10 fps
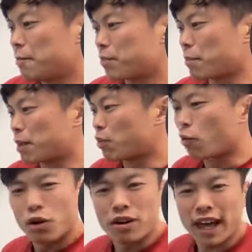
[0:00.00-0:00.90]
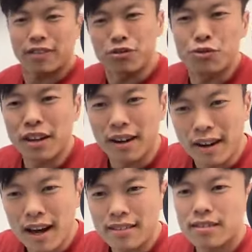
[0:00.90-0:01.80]
the people will like to drink a
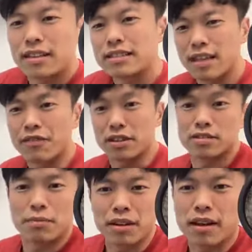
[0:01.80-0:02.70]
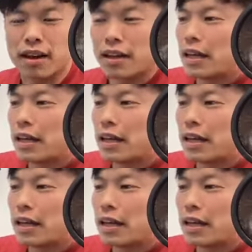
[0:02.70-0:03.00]
lot is definitely the summertime,